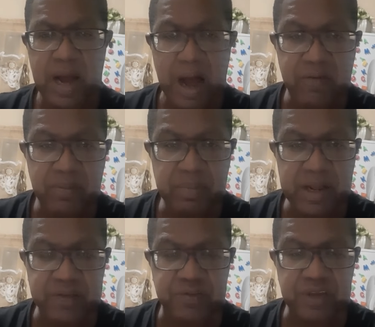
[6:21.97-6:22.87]
Have a
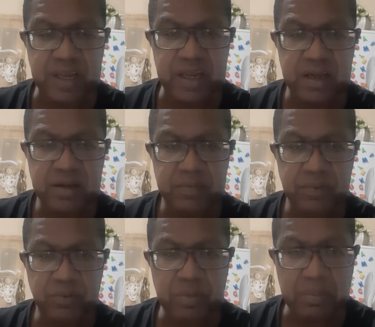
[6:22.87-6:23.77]
blessed day.
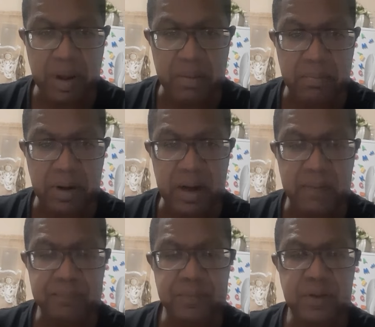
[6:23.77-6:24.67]

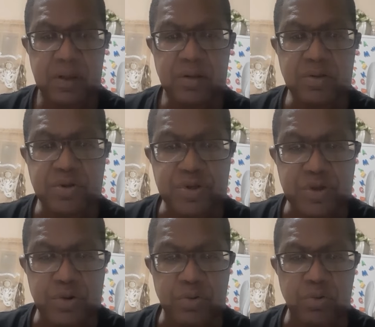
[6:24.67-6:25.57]
Remember,
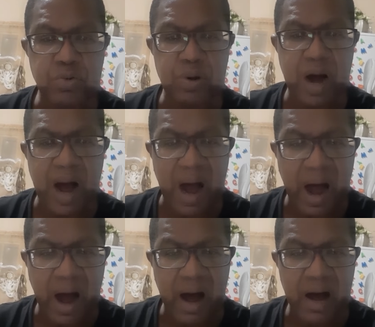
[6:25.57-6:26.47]
you
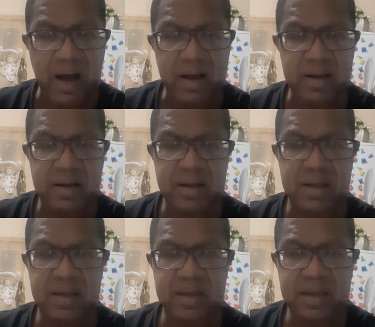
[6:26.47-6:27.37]
are
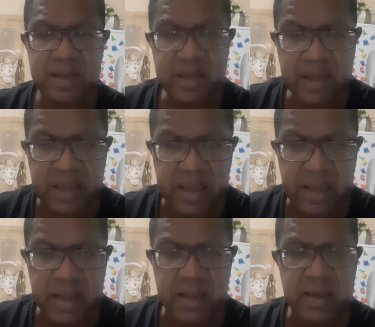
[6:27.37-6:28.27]

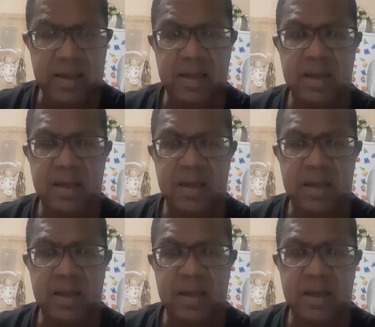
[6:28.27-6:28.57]
a